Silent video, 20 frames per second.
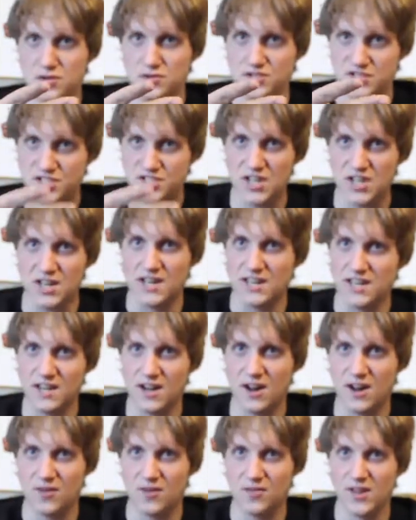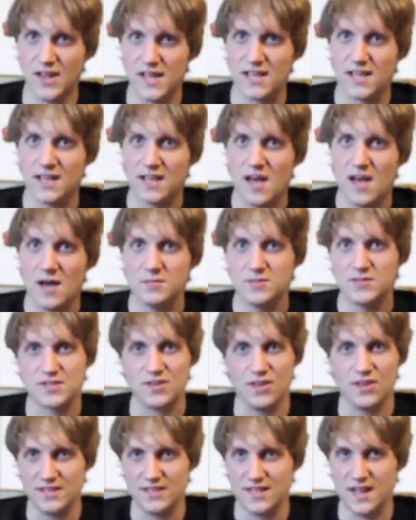good shit, you know? Like,
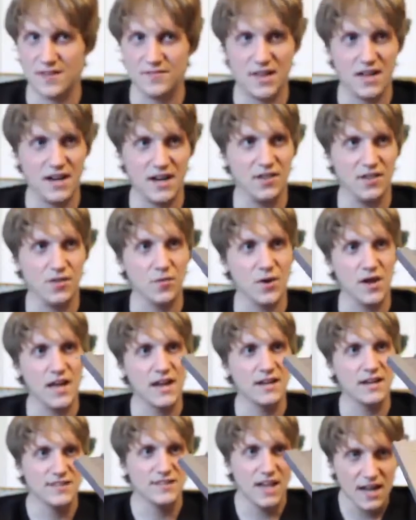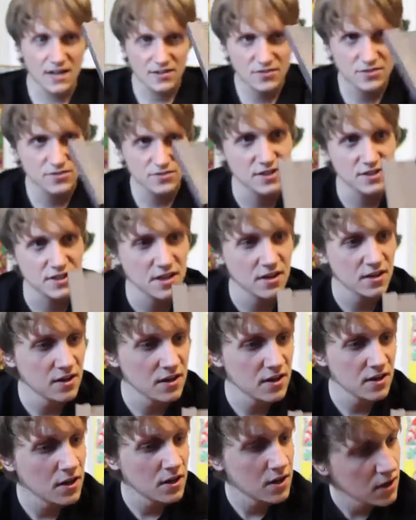I'm just glad to have that out of the way. And it's actually
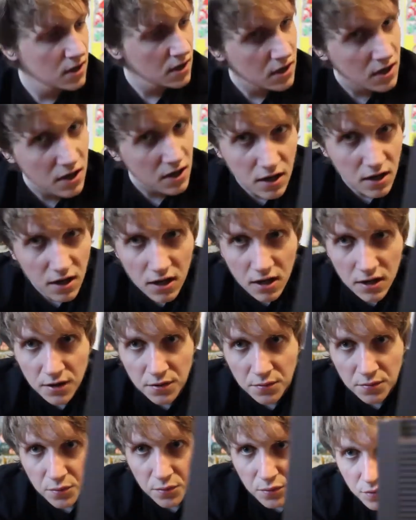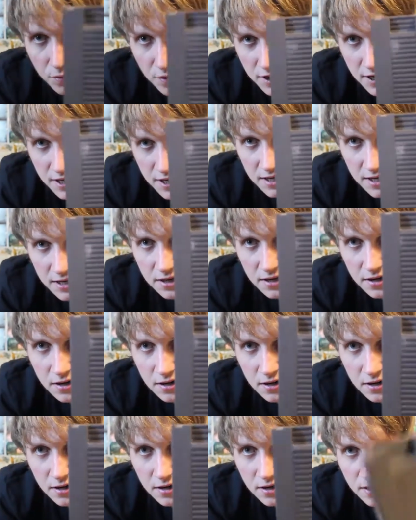in
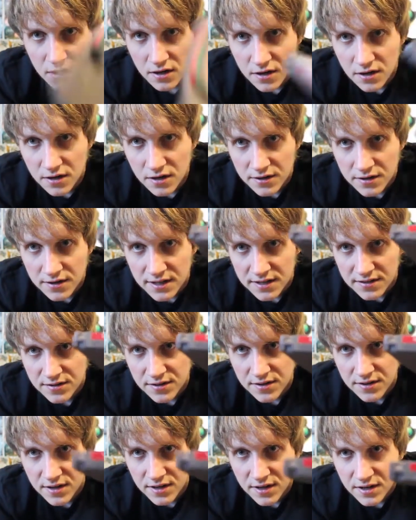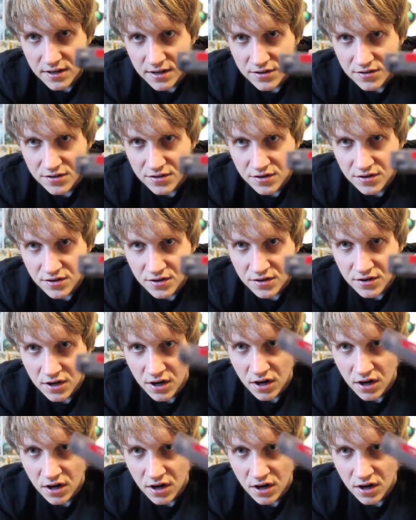pretty decent condition,